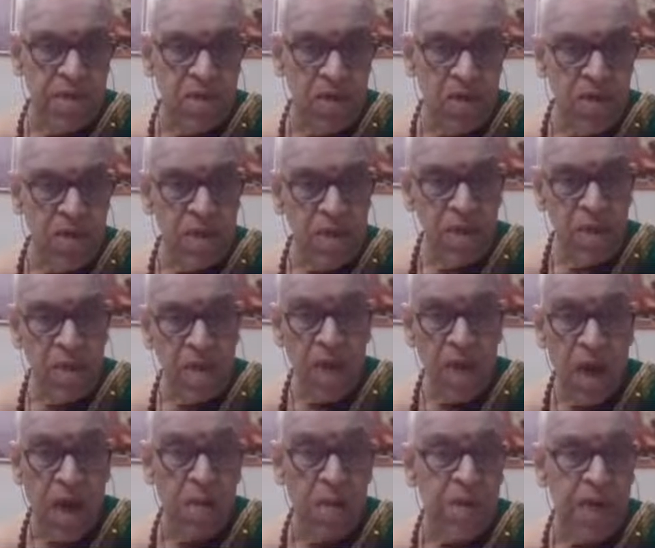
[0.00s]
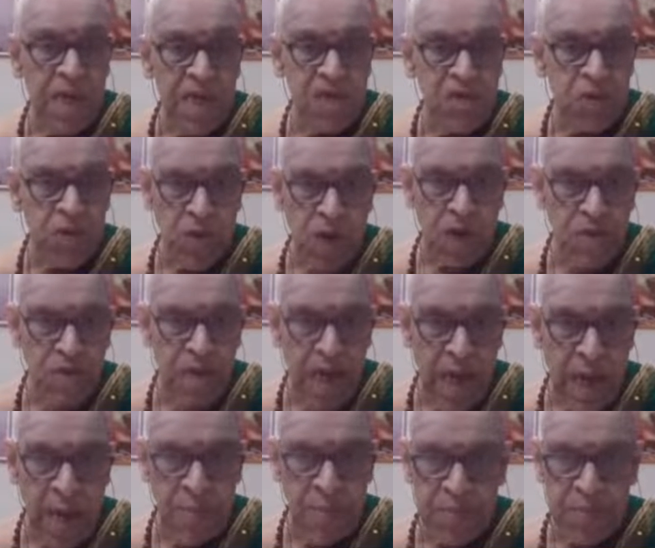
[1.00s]
on Kameshwara's
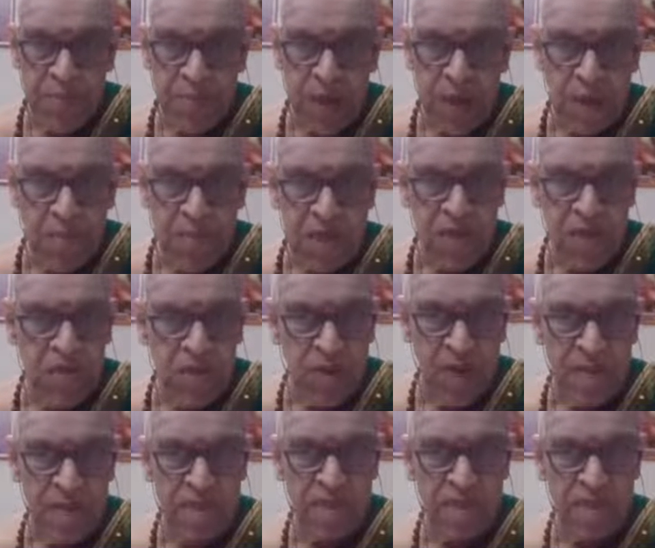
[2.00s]
lap. Kameshwara is